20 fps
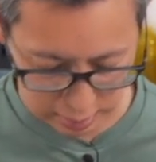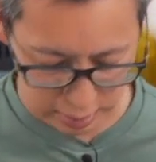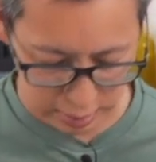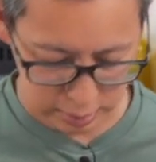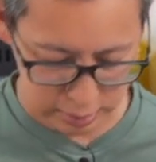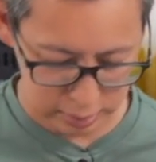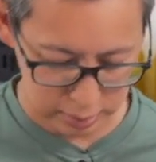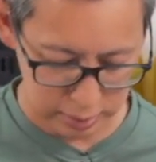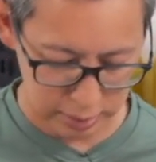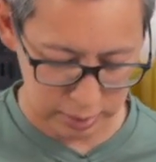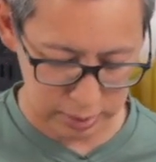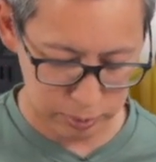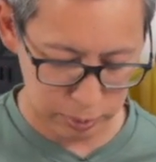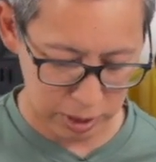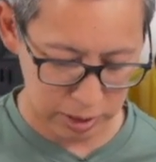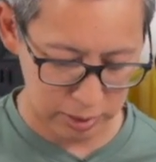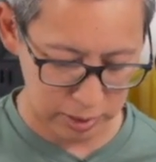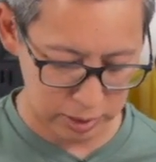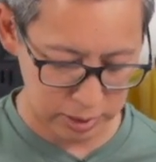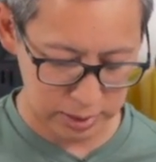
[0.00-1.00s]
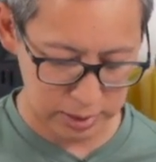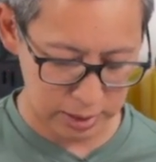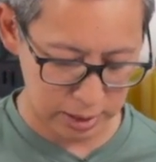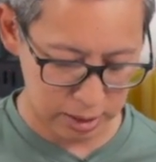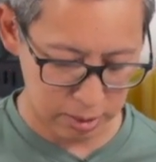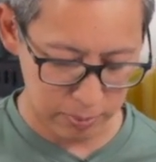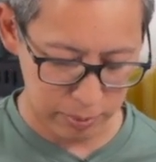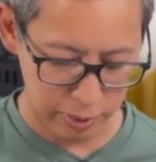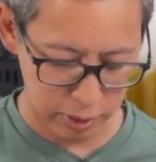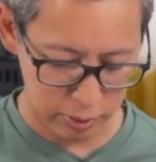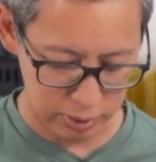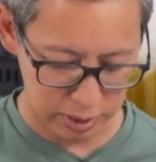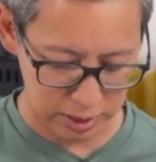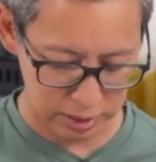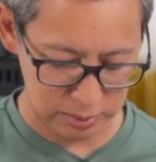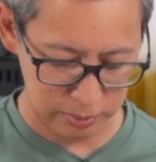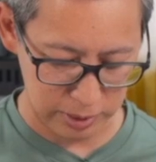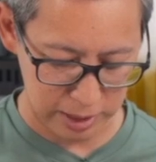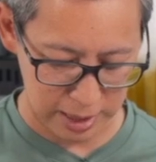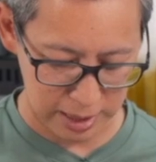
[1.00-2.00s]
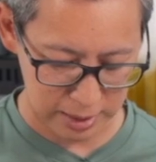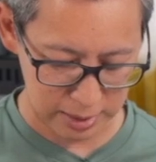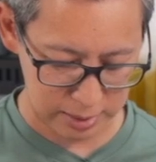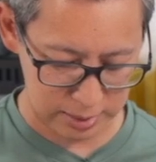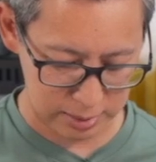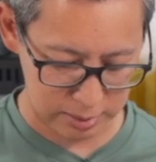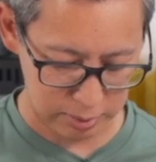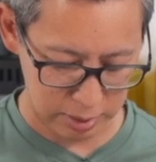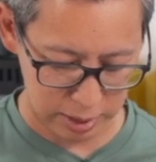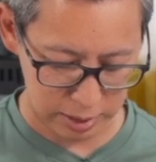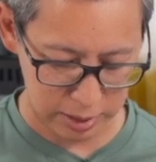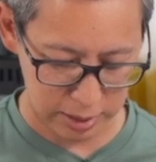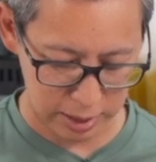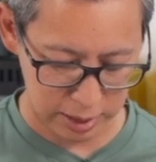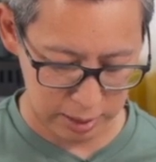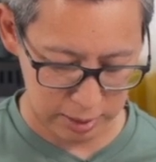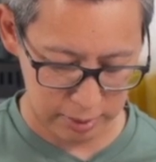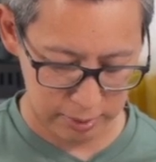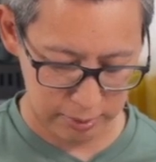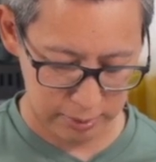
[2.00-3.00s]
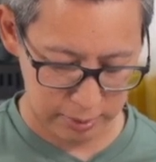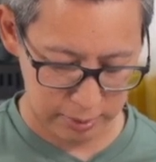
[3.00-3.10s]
So that's probably just the components box right there.